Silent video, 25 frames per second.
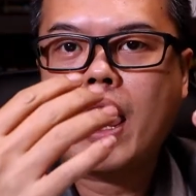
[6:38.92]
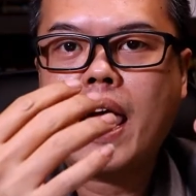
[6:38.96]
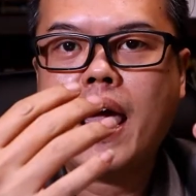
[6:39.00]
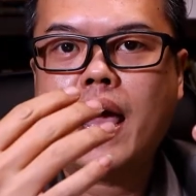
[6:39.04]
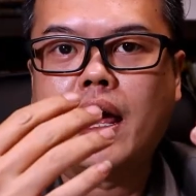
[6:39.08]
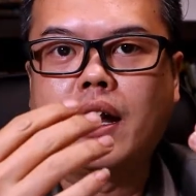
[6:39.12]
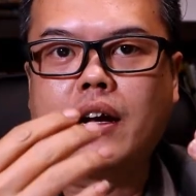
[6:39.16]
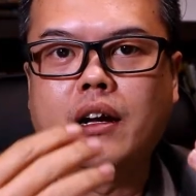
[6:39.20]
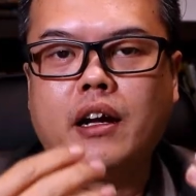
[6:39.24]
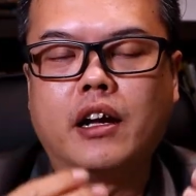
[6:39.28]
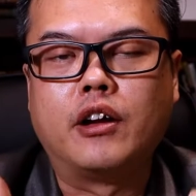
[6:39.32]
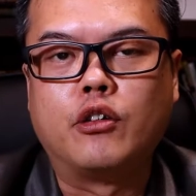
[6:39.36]

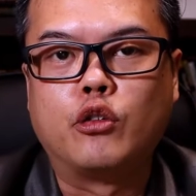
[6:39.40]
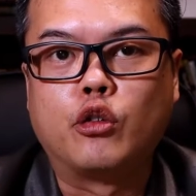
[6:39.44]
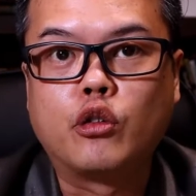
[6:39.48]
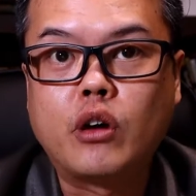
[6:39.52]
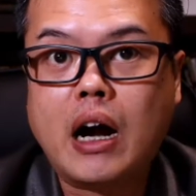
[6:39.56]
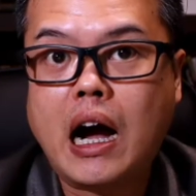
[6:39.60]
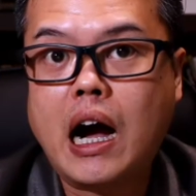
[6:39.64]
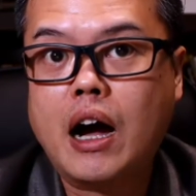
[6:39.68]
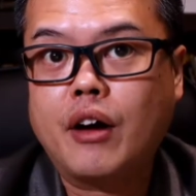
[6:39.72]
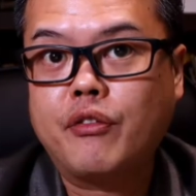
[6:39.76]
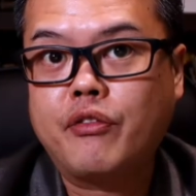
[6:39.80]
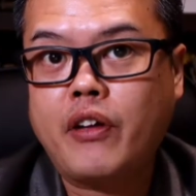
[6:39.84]
hat and
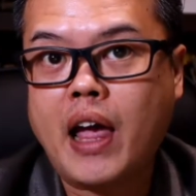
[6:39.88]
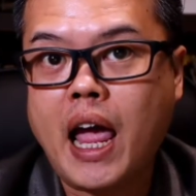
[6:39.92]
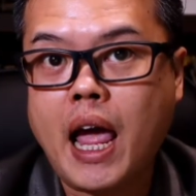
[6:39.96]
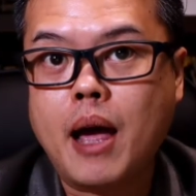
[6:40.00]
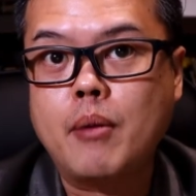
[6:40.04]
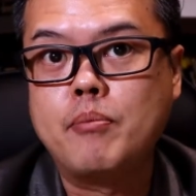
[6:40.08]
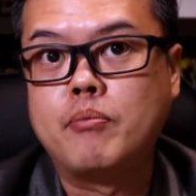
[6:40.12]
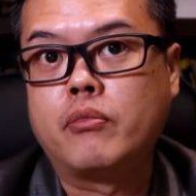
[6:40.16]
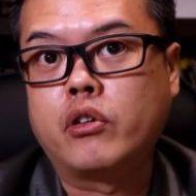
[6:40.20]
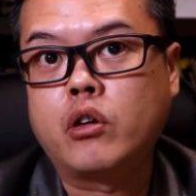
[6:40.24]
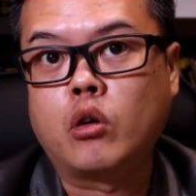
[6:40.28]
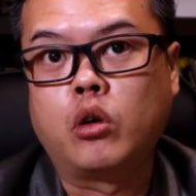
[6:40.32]
rough
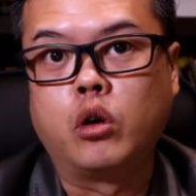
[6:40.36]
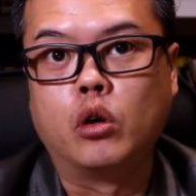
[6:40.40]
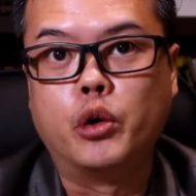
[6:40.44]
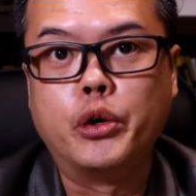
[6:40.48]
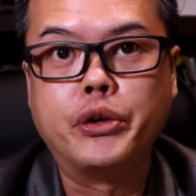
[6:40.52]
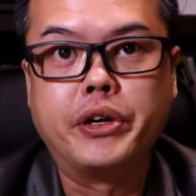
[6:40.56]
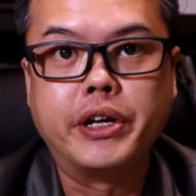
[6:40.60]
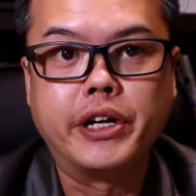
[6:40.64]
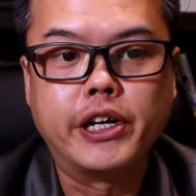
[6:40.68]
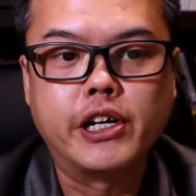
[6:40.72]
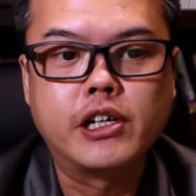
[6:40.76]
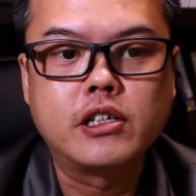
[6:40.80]
hemp
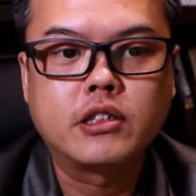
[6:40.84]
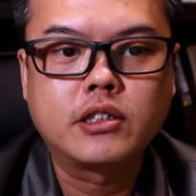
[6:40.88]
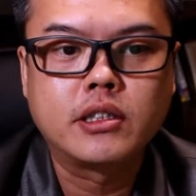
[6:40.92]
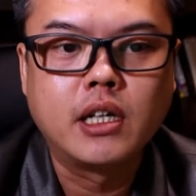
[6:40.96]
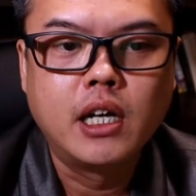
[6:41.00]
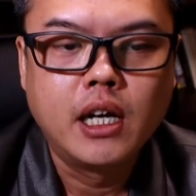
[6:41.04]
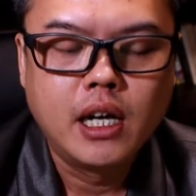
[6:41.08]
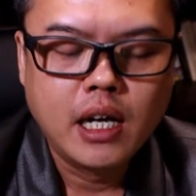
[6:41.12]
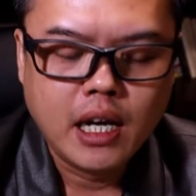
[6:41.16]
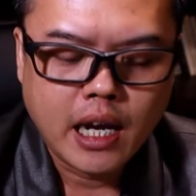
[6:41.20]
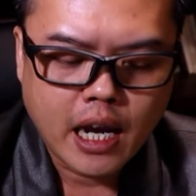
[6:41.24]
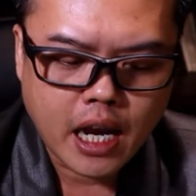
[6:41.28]
clothing,
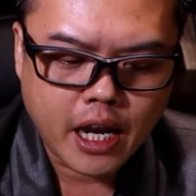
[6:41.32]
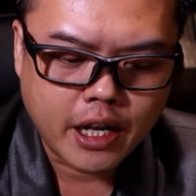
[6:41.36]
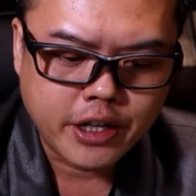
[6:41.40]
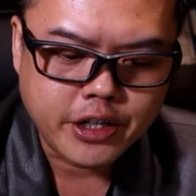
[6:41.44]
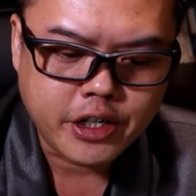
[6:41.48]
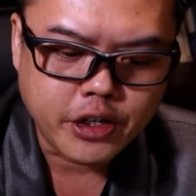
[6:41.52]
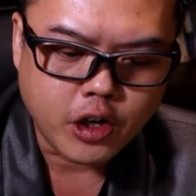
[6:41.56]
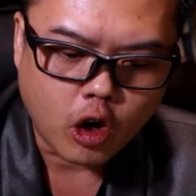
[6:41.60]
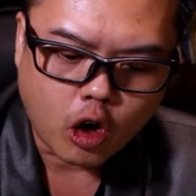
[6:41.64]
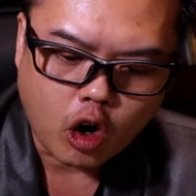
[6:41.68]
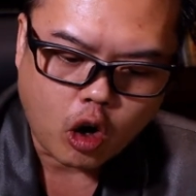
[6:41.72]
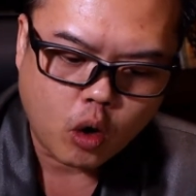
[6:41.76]
and
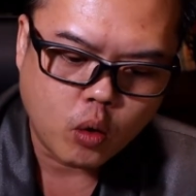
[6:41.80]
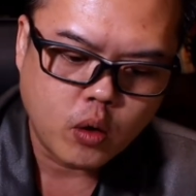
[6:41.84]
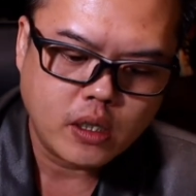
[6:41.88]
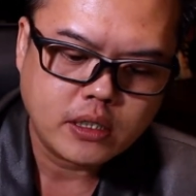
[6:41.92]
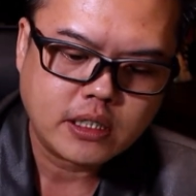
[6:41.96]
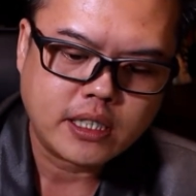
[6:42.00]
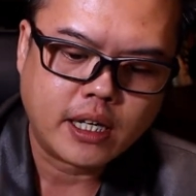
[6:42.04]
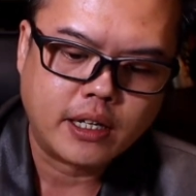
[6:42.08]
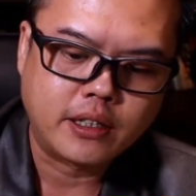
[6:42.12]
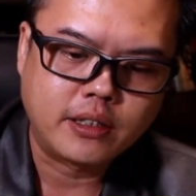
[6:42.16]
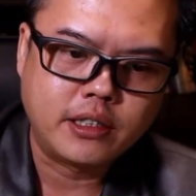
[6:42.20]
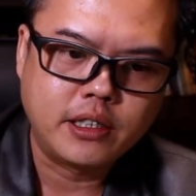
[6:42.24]
he
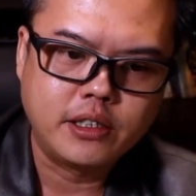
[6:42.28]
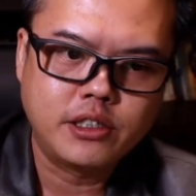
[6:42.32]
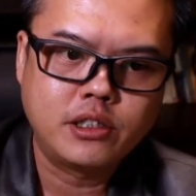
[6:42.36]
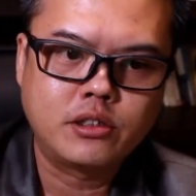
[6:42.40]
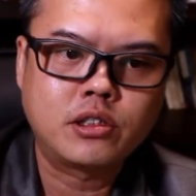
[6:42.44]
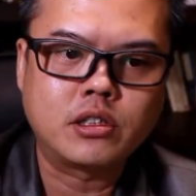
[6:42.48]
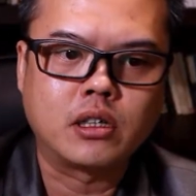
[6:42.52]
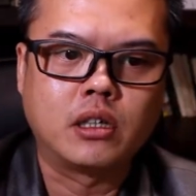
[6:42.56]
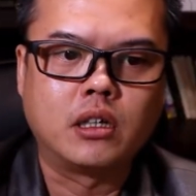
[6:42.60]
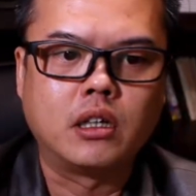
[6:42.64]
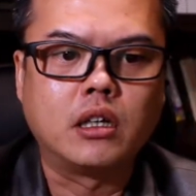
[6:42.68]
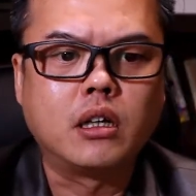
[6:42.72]
always had
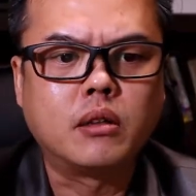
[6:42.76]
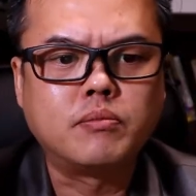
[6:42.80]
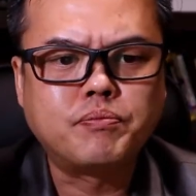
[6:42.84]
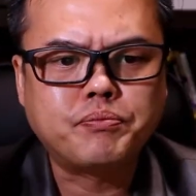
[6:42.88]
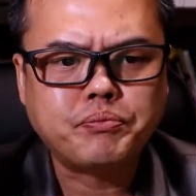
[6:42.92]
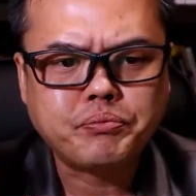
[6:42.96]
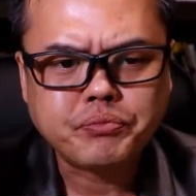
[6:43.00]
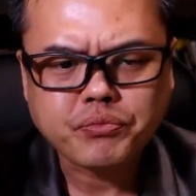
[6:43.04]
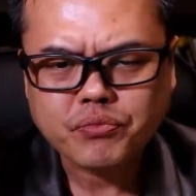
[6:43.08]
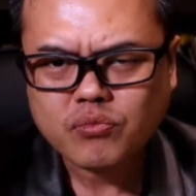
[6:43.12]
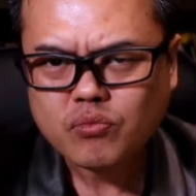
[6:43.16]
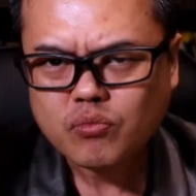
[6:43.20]
this
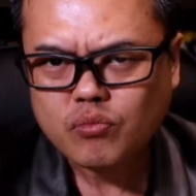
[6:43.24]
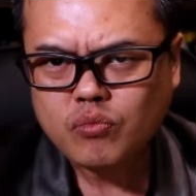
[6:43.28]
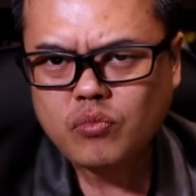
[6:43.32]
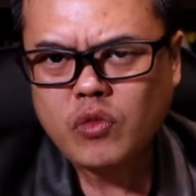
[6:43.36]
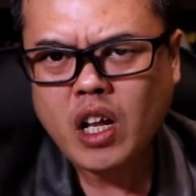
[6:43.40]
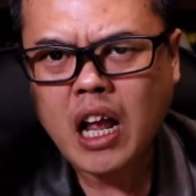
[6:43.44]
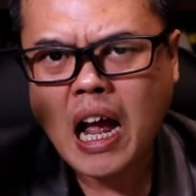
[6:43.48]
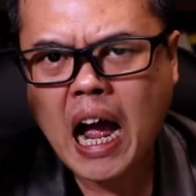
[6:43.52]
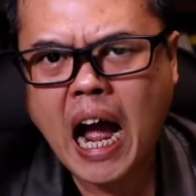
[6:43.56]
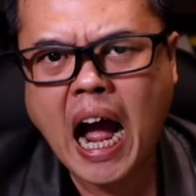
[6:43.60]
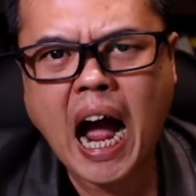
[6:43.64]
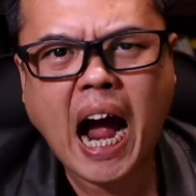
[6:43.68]

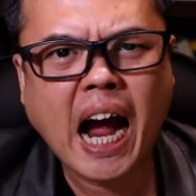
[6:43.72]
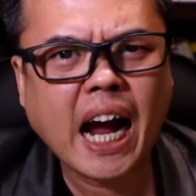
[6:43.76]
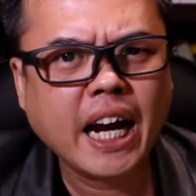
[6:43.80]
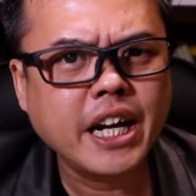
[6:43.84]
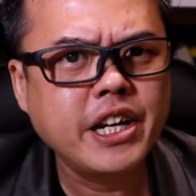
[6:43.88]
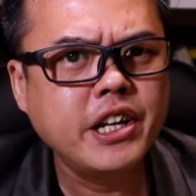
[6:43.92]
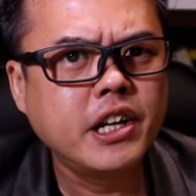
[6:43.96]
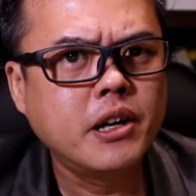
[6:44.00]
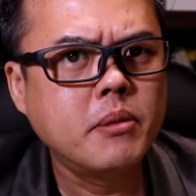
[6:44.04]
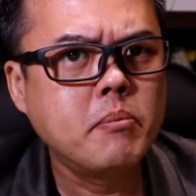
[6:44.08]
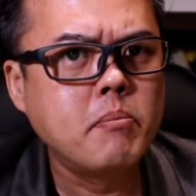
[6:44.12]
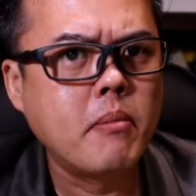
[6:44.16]

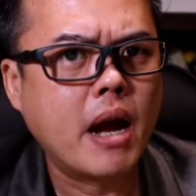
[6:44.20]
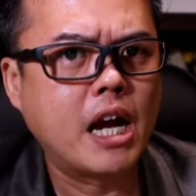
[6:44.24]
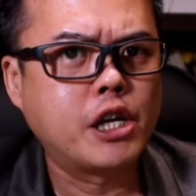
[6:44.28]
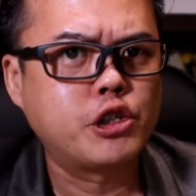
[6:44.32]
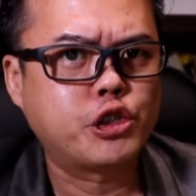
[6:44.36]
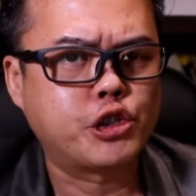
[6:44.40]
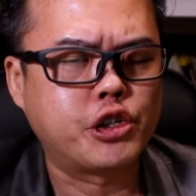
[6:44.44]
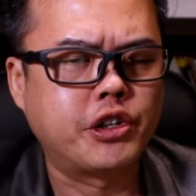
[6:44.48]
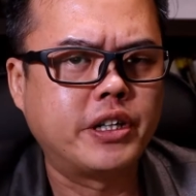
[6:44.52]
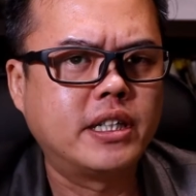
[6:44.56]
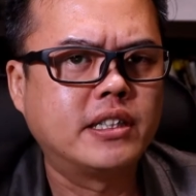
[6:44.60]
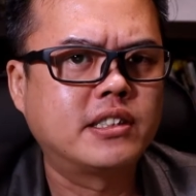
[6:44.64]
iron
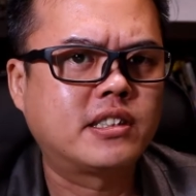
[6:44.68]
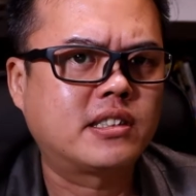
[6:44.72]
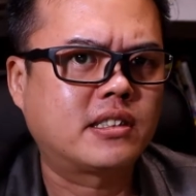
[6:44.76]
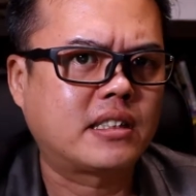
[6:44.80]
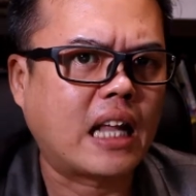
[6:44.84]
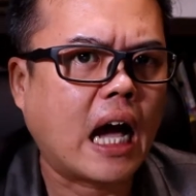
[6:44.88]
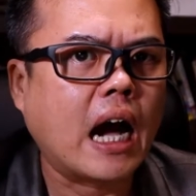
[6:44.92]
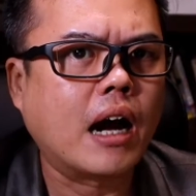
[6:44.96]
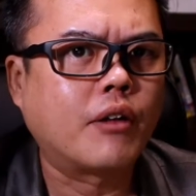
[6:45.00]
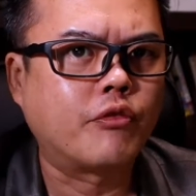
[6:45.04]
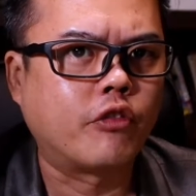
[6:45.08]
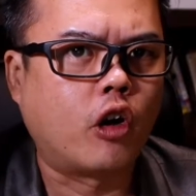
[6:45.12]
measuring
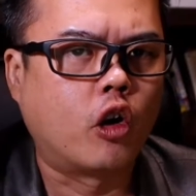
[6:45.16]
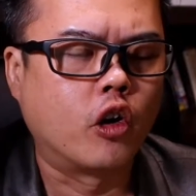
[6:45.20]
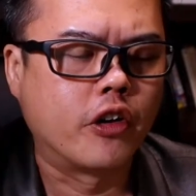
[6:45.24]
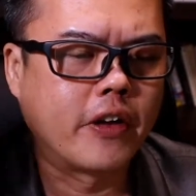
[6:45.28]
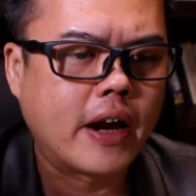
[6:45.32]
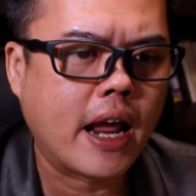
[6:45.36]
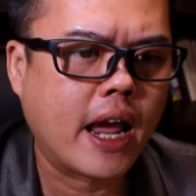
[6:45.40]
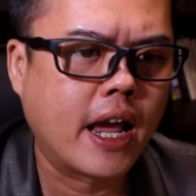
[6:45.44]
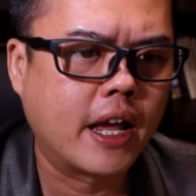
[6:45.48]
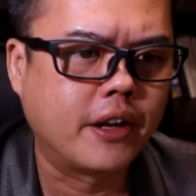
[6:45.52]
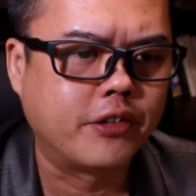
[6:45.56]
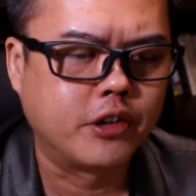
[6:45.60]
staff
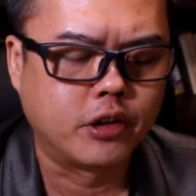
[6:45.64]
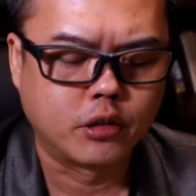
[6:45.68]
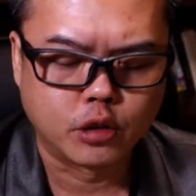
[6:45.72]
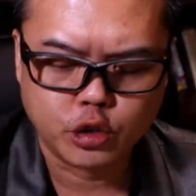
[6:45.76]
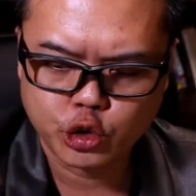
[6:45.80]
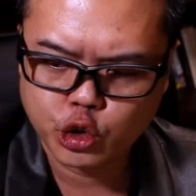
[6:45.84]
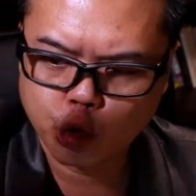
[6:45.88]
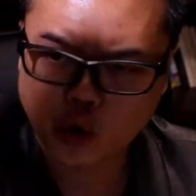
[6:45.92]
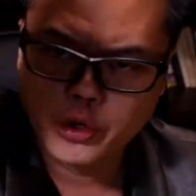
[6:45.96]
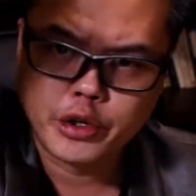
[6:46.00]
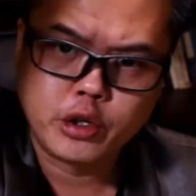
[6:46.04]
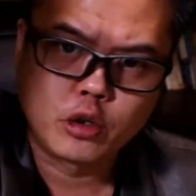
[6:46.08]
on hand, you
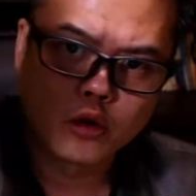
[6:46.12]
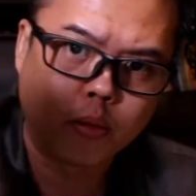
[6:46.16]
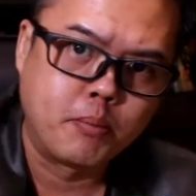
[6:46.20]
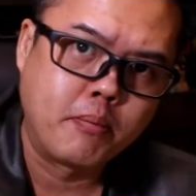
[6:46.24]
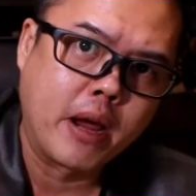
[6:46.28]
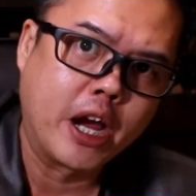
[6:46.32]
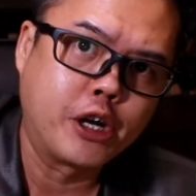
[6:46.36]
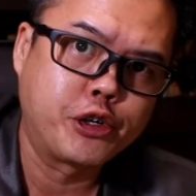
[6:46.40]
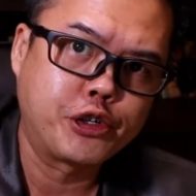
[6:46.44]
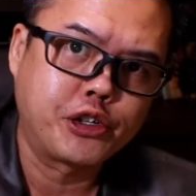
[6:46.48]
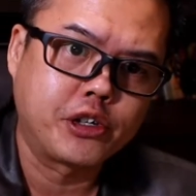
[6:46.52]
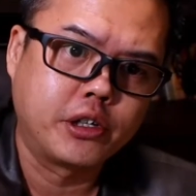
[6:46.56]
know, so he could
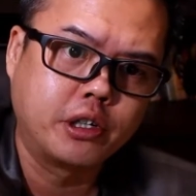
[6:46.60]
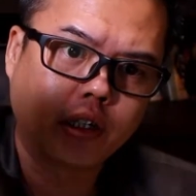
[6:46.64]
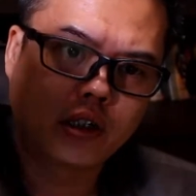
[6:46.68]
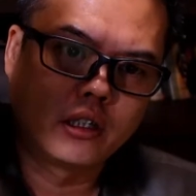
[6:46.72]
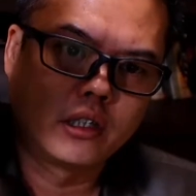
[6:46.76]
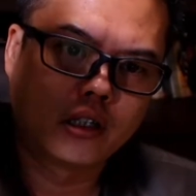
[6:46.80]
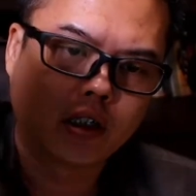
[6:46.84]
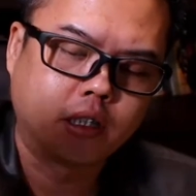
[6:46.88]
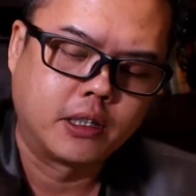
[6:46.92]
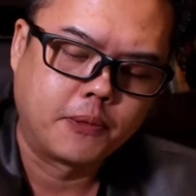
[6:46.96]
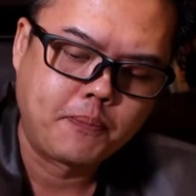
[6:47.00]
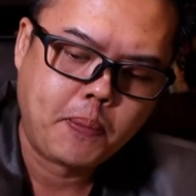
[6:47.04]
measure
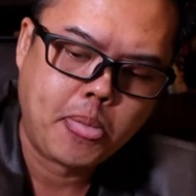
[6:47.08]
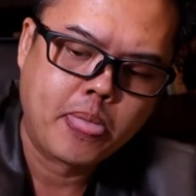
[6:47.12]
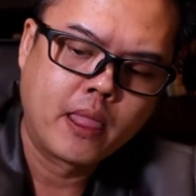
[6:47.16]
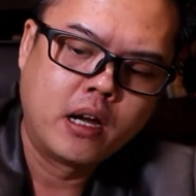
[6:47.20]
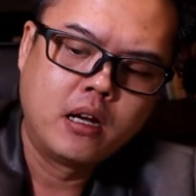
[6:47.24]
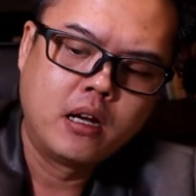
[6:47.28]
the